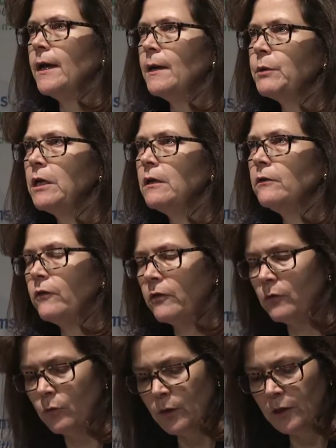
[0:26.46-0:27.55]
happy
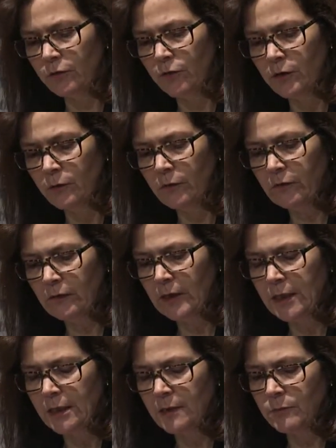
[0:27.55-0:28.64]
to introduce
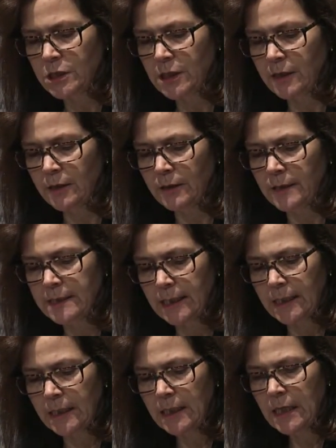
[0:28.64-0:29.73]
uh, Michele
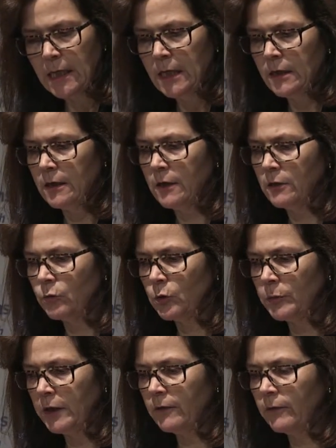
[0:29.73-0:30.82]
Dunne. Uh, who will
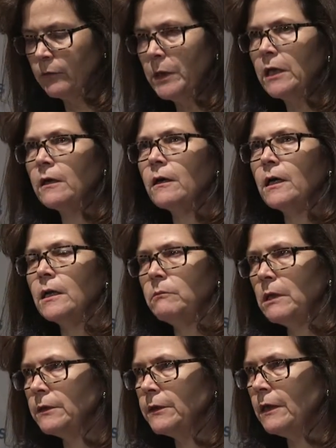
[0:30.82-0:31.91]
be speaking on
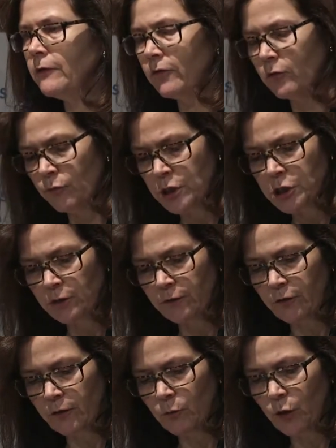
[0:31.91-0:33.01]
Middle East regional
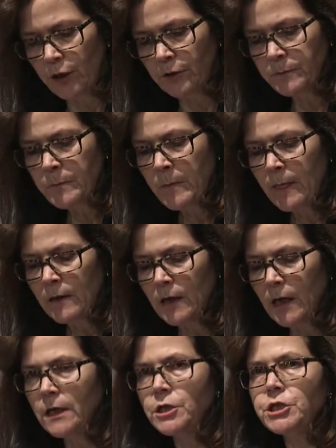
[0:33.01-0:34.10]
turmoil.
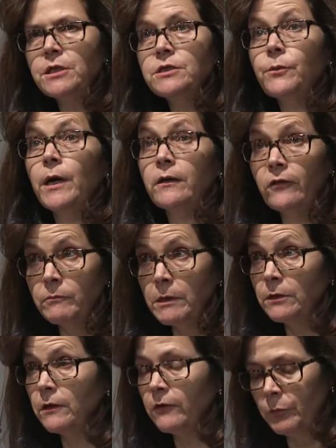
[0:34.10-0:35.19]
Uh, she directs the
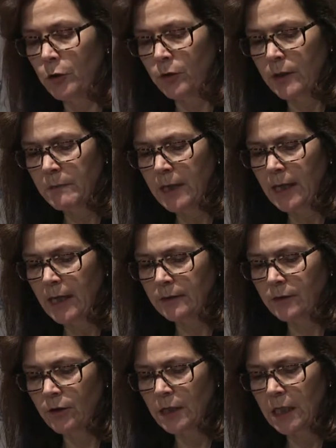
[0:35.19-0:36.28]
Middle East program at the
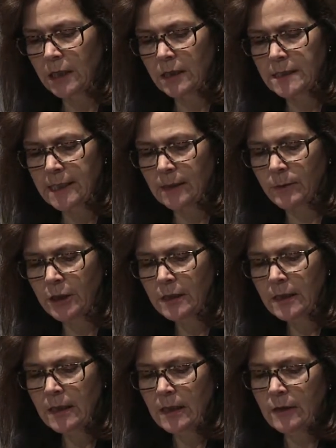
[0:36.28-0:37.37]
Carnegie Endowment
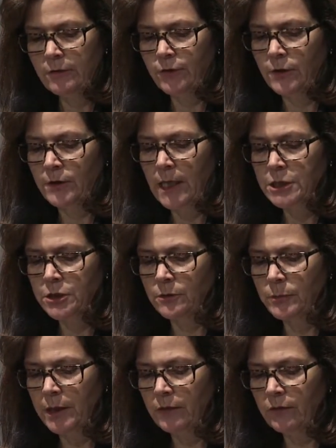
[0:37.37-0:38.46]
for International
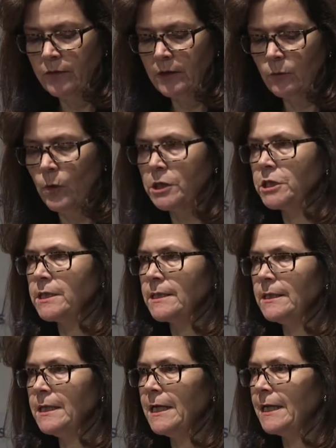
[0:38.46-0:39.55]
Peace in
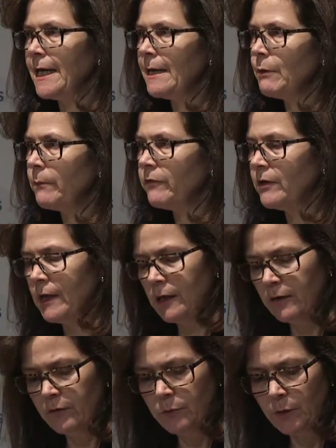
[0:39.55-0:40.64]
Washington and came up today
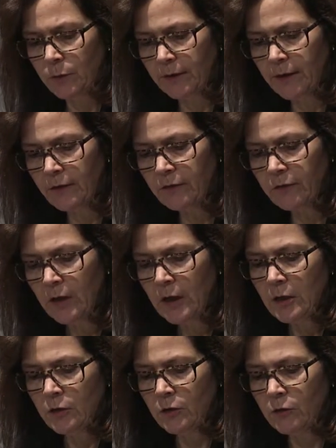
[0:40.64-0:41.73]
to be with us.
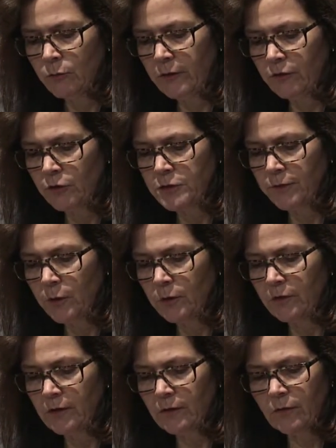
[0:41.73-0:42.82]
Her research
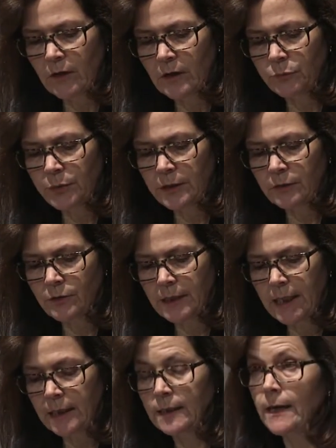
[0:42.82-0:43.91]
focuses on political and
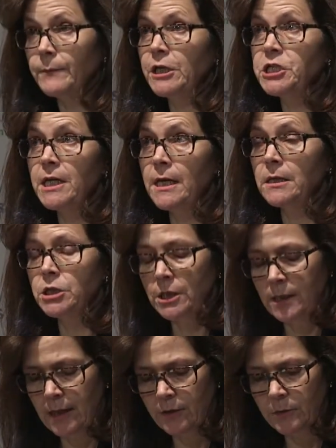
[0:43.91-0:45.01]
economic change
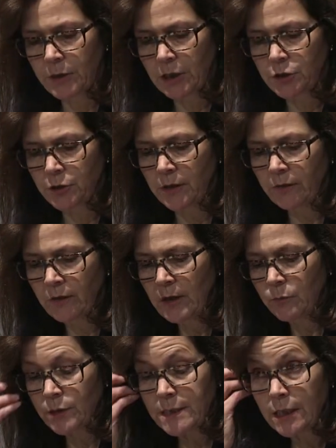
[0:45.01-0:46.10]
in Arab countries,
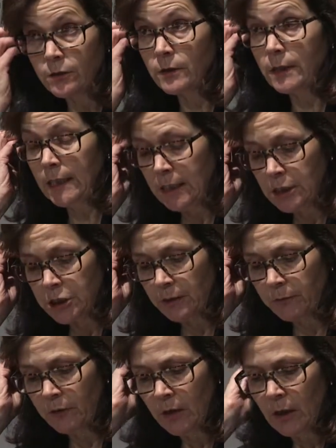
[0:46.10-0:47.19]
particularly
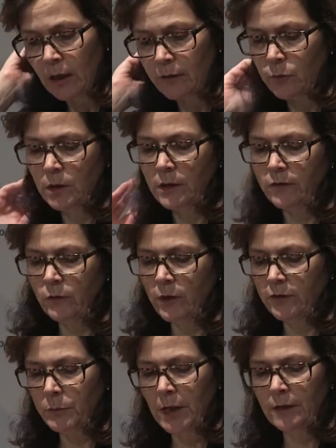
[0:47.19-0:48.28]
Egypt, as well as
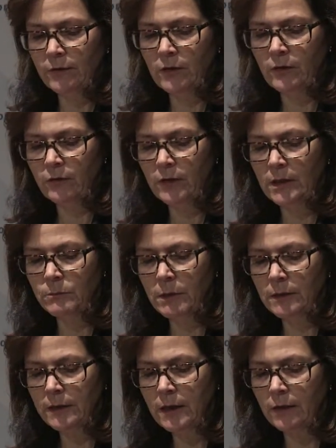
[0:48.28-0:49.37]
U.S. policies in the
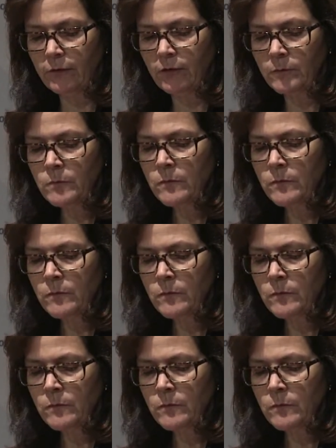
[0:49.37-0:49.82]
Middle East.